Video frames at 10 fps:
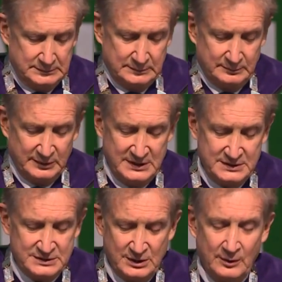
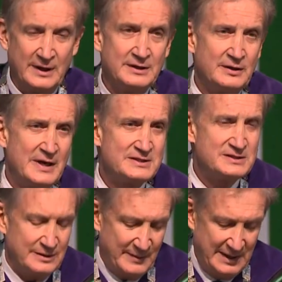Please don't
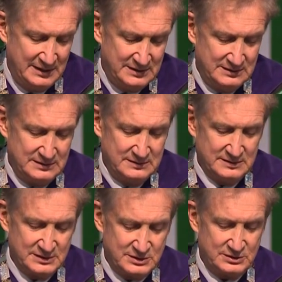underestimate the
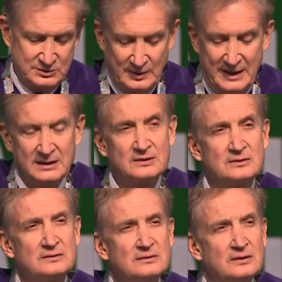strength
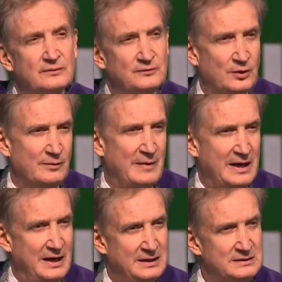of your
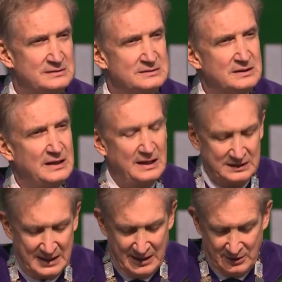mind and
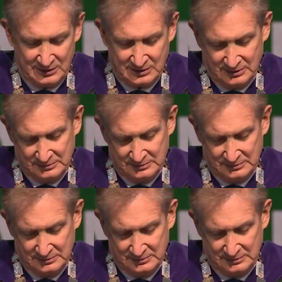character.